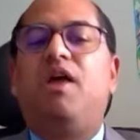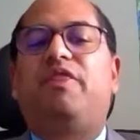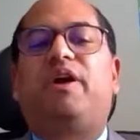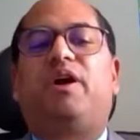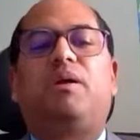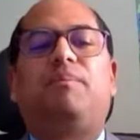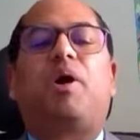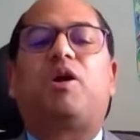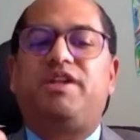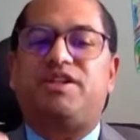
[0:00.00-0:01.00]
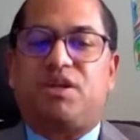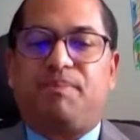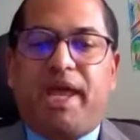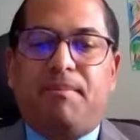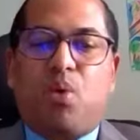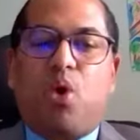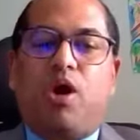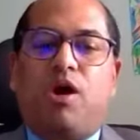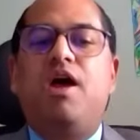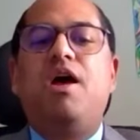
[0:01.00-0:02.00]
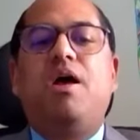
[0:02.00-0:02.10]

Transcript: They're going to participate more.